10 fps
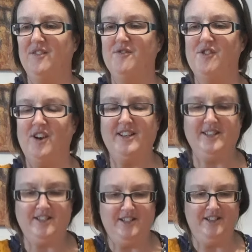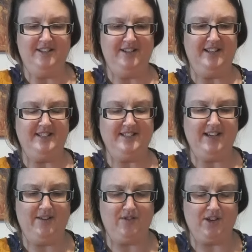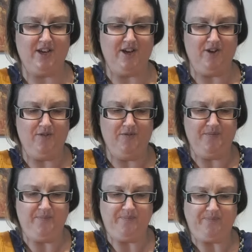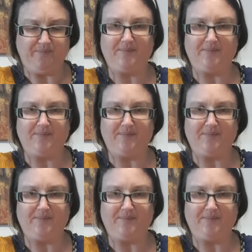Right, let's have a go.